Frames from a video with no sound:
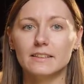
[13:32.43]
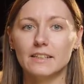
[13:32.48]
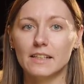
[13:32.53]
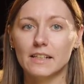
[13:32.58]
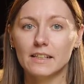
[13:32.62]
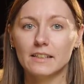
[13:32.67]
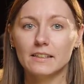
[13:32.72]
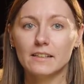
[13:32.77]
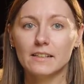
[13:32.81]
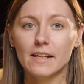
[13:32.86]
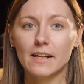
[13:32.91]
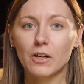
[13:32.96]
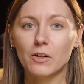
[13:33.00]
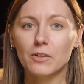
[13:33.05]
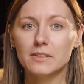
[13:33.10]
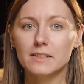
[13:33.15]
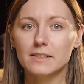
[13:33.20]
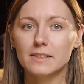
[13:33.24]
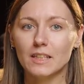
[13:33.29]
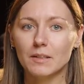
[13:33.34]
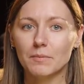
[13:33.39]
The screen reader
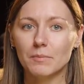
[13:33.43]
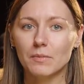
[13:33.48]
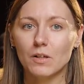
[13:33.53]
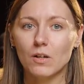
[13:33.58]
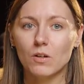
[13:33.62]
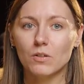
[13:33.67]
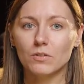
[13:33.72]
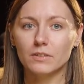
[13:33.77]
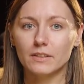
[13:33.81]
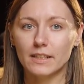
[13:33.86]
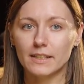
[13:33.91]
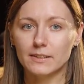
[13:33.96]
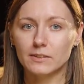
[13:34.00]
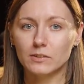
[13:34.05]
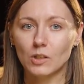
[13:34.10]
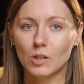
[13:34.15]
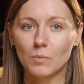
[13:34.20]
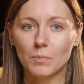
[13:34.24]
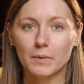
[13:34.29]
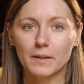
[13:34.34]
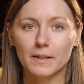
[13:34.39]
ecosystem on
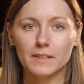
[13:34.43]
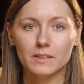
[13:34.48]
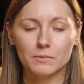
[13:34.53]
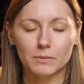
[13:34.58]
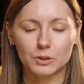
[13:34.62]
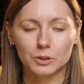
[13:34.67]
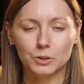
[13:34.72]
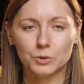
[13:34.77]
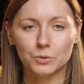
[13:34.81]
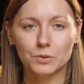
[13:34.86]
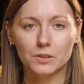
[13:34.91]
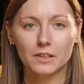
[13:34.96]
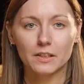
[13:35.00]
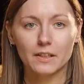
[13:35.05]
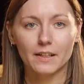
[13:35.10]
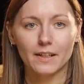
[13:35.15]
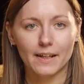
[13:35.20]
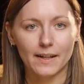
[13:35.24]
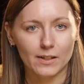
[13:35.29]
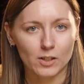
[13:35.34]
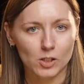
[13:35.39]
desktop is mature
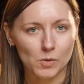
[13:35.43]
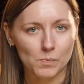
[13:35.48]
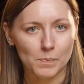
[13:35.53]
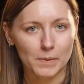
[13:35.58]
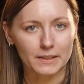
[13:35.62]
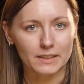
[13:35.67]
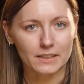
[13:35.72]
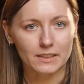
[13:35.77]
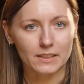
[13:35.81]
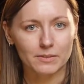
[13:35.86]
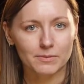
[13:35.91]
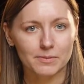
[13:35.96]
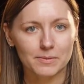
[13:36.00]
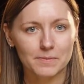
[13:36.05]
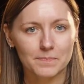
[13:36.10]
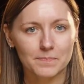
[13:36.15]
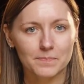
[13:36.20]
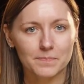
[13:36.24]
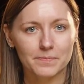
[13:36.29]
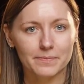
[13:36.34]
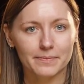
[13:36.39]
and competitive.
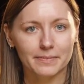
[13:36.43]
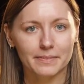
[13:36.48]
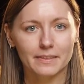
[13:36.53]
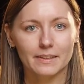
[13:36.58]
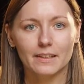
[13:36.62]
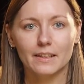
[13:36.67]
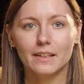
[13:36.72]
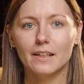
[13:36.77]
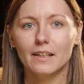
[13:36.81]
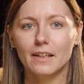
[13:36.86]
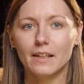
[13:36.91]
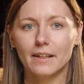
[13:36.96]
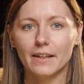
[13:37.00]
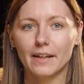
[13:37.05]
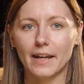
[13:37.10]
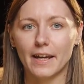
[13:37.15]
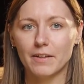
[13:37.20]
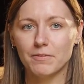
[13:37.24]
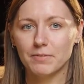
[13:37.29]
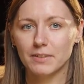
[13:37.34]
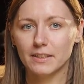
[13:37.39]

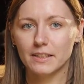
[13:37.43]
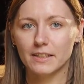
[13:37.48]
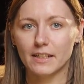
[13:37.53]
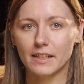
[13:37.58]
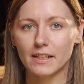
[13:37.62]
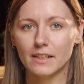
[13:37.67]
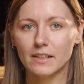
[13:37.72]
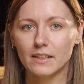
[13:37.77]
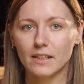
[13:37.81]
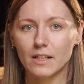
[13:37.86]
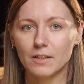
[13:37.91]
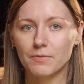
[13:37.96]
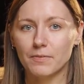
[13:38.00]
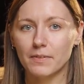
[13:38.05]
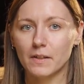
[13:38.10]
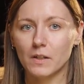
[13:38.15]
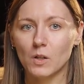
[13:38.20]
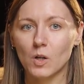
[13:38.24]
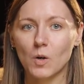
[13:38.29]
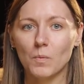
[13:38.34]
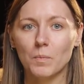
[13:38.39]
NVDA, a
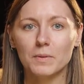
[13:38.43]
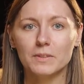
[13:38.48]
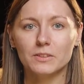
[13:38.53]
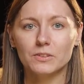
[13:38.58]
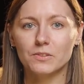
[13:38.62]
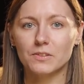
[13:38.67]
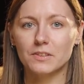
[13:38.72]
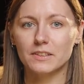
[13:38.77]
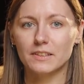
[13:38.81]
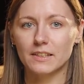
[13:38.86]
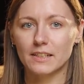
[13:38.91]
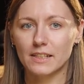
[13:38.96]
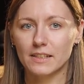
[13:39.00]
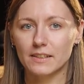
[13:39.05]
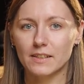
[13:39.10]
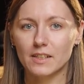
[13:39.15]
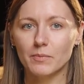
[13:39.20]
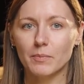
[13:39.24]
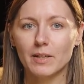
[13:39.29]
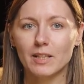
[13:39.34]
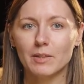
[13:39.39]
free open-source
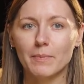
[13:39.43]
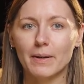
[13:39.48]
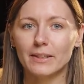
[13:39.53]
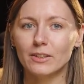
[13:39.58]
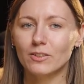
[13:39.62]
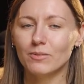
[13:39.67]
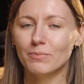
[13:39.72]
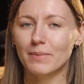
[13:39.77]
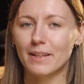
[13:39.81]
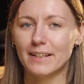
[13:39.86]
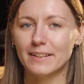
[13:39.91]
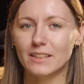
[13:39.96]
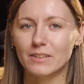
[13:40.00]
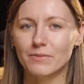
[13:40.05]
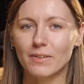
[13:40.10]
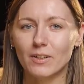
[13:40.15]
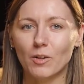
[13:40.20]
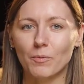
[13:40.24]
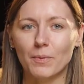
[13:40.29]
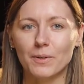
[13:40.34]
screen reader built by two blind